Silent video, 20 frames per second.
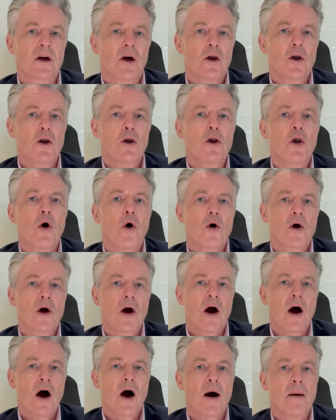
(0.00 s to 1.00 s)

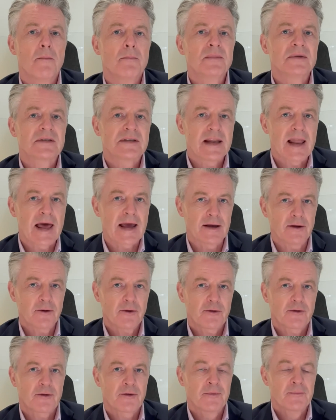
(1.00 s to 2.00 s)
long arm's
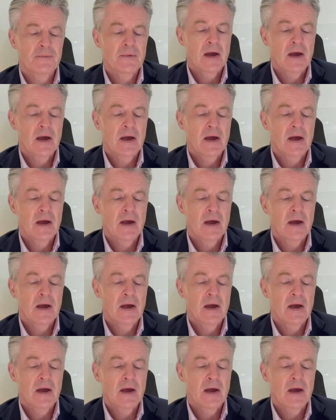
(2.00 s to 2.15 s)
length.